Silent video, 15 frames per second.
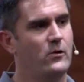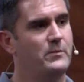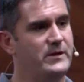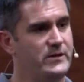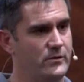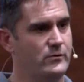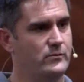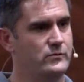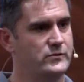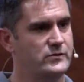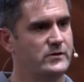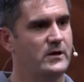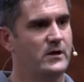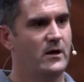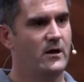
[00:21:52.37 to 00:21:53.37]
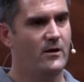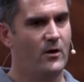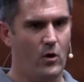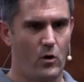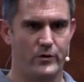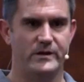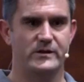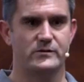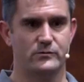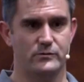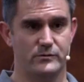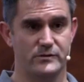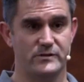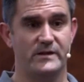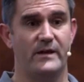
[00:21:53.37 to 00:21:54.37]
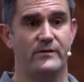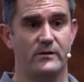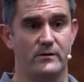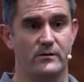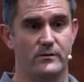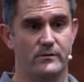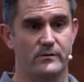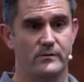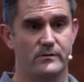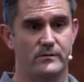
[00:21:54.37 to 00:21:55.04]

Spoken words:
be used on its own standalone.